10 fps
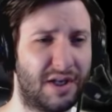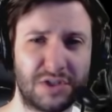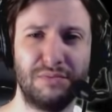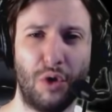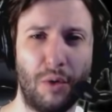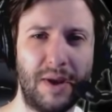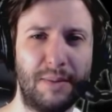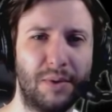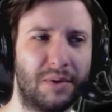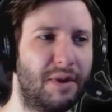Just more
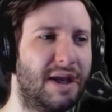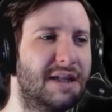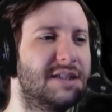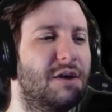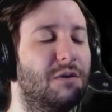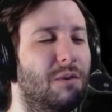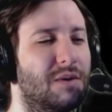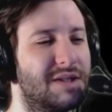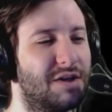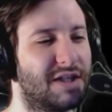people being into Total War
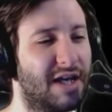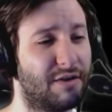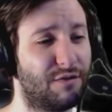is a good thing